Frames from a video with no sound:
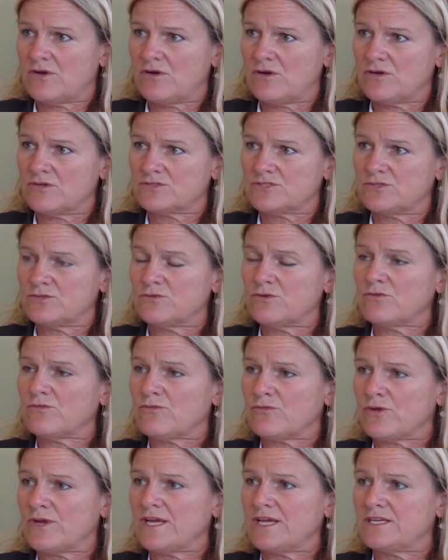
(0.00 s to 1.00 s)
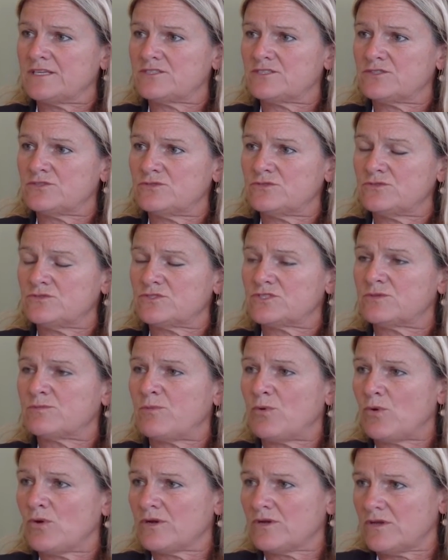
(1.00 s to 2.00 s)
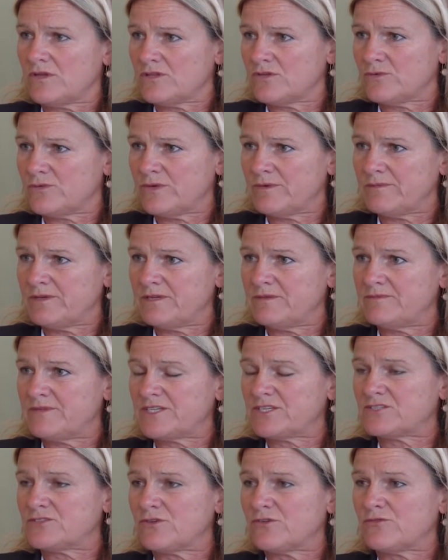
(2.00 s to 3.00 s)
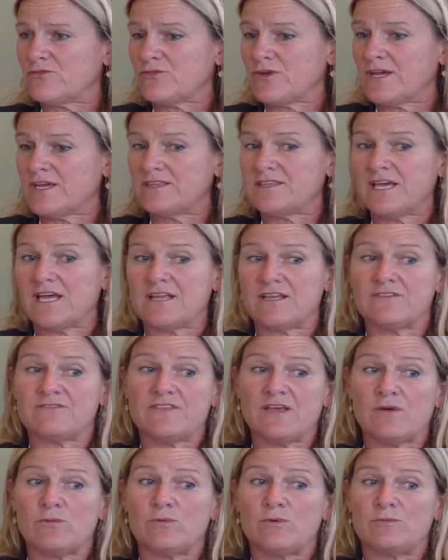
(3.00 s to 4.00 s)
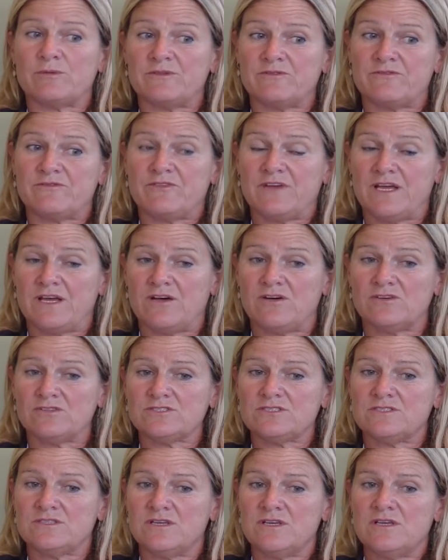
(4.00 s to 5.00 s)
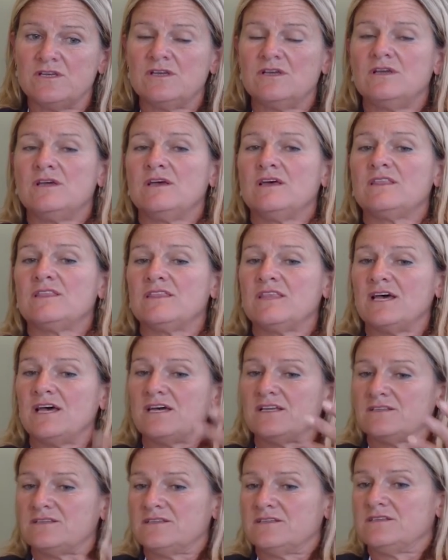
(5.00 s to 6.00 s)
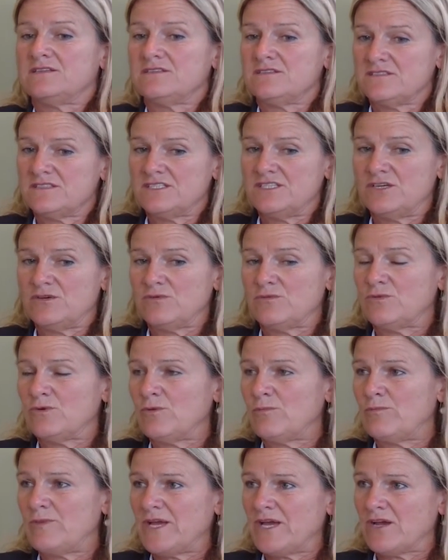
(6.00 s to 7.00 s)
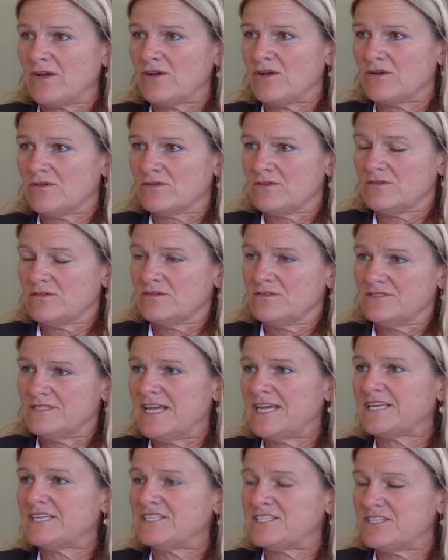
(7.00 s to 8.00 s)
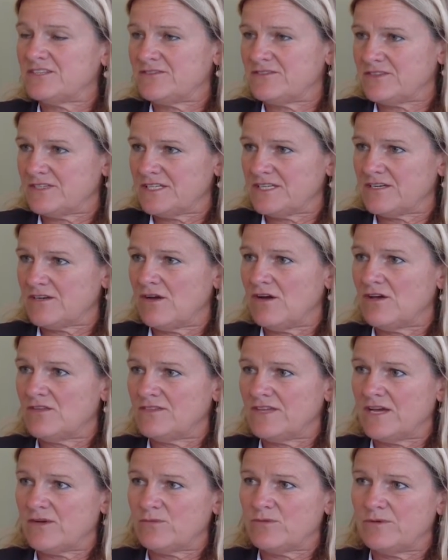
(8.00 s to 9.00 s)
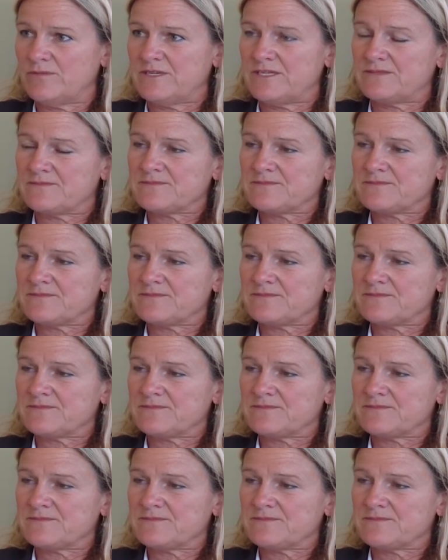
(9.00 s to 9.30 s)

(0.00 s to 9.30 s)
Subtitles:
are too afraid to support other women because they're afraid that if that woman fails, that will bear negatively on that woman.